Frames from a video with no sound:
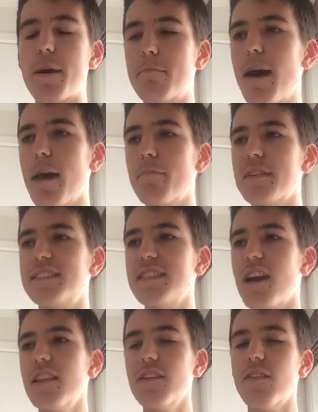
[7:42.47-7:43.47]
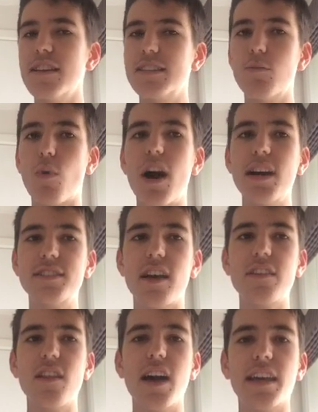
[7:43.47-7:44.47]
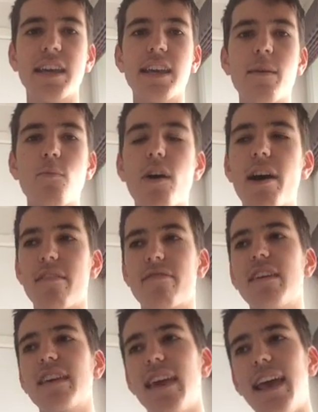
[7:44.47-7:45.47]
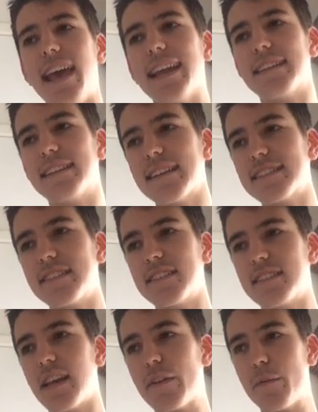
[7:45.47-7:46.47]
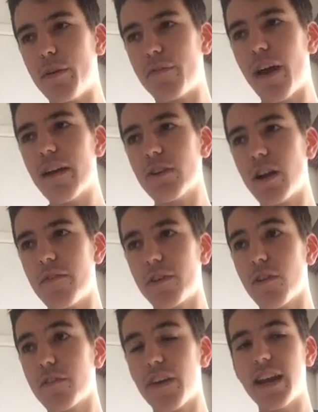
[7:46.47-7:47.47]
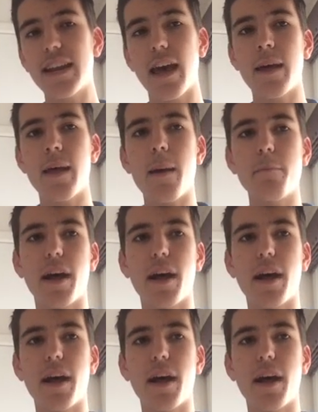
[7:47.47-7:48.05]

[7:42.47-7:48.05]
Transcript: the map is the only reason why I don't like it, and why I think it doesn't deserve to be favourite over Gravina.